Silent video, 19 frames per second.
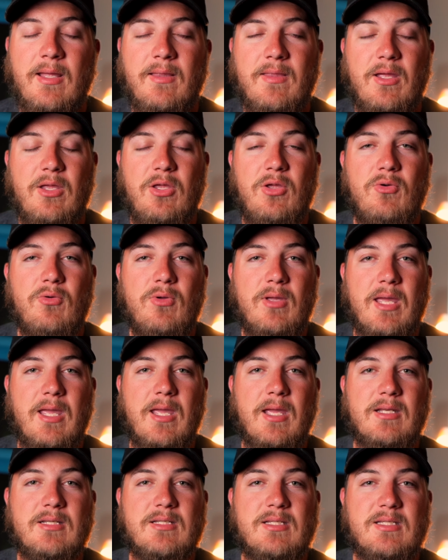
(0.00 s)
that you
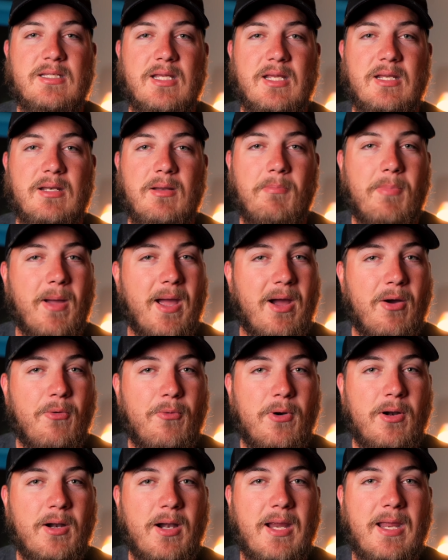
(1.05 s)
can send
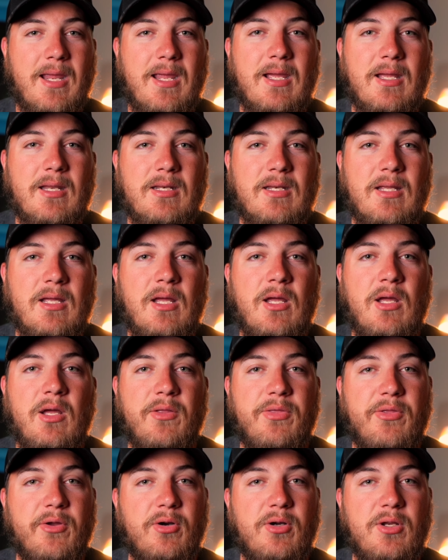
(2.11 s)
power and
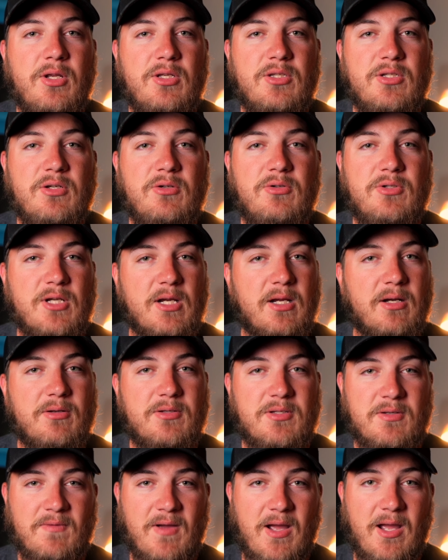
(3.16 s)
32
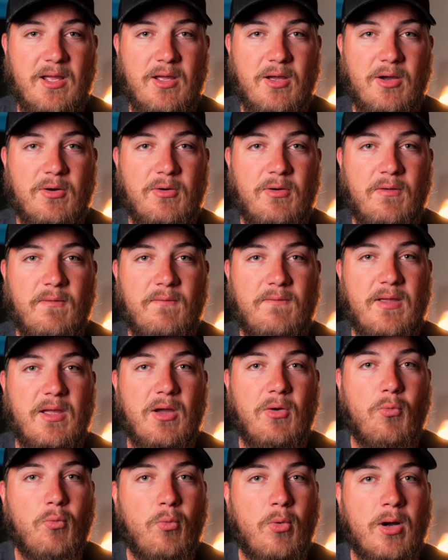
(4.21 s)
channels of I/O via
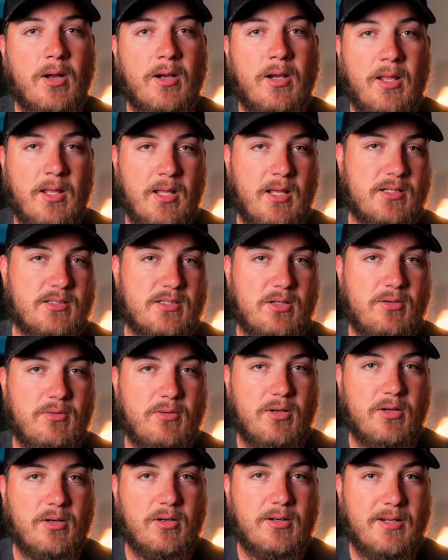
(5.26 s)
one
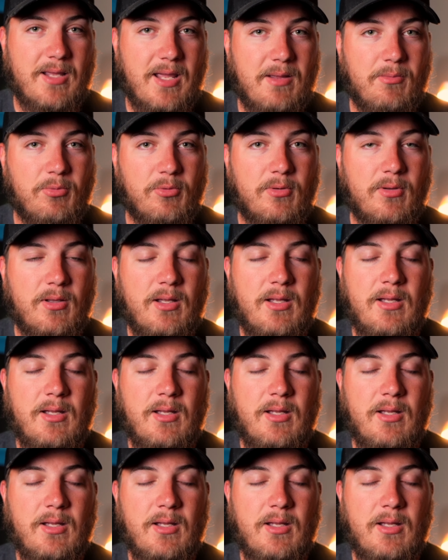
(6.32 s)
XLR cable.